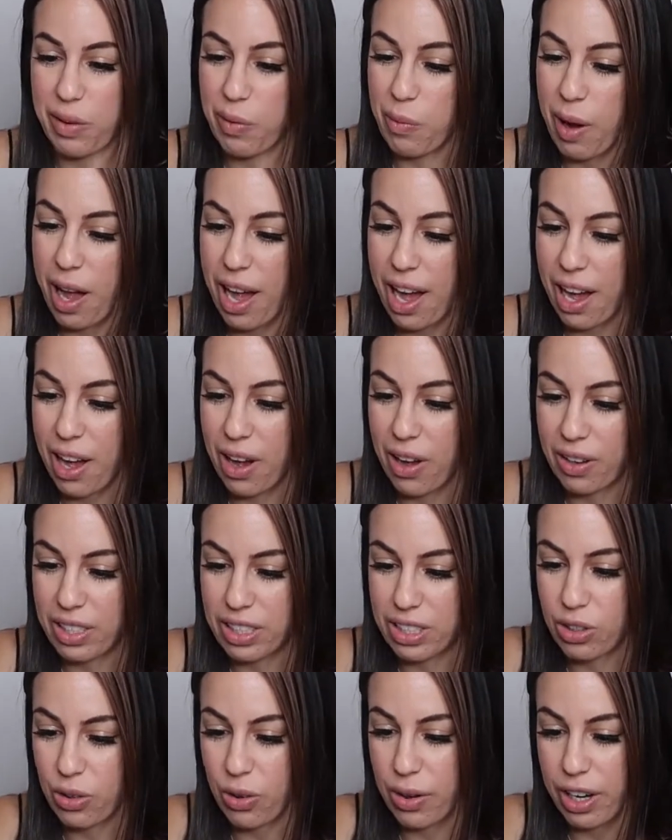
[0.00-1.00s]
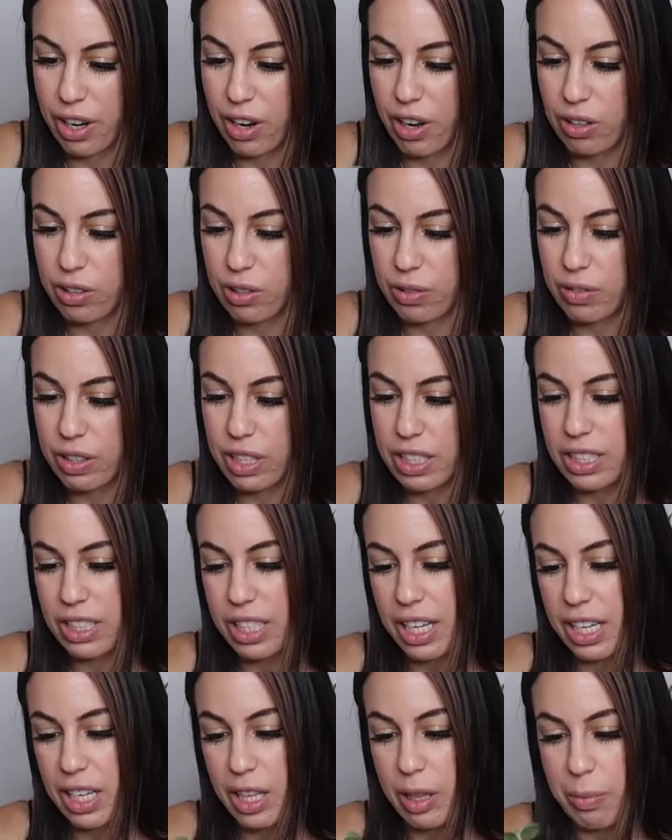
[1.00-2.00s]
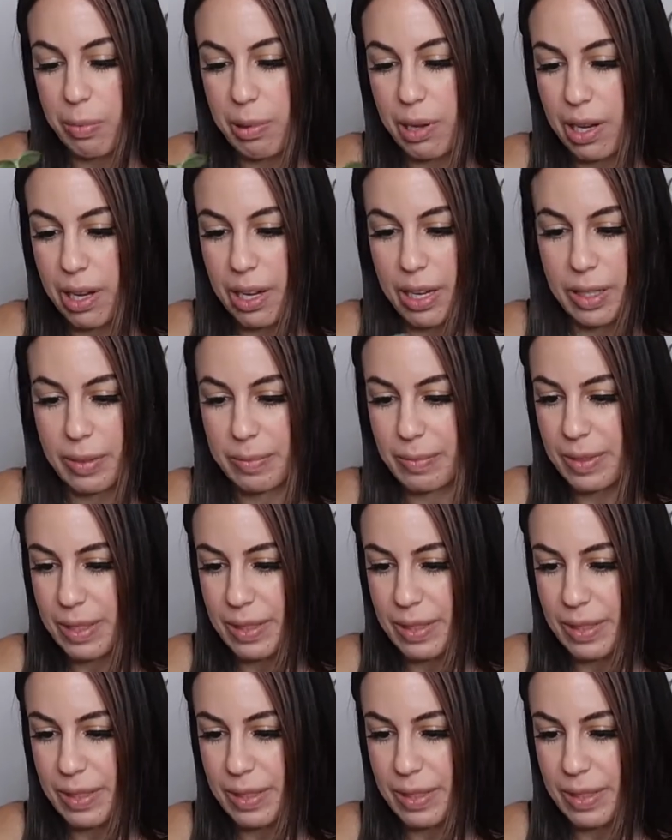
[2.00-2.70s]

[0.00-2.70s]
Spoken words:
Wow, it's growing all over the side of the pot.